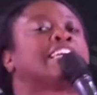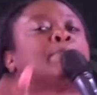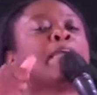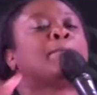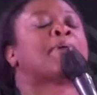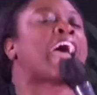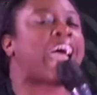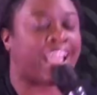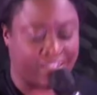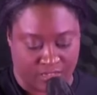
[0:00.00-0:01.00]
me
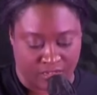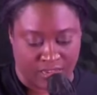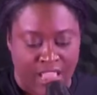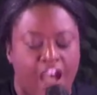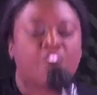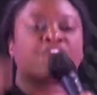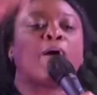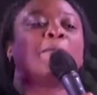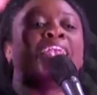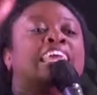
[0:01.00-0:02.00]
back
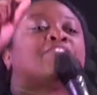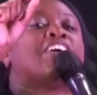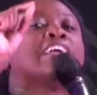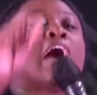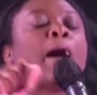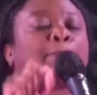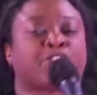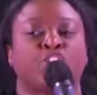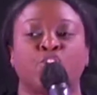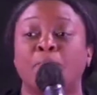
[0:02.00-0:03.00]
from living up
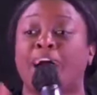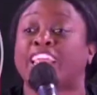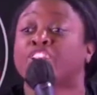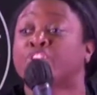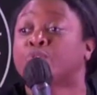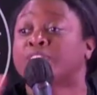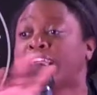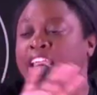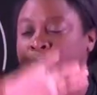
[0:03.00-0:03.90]
to my new name.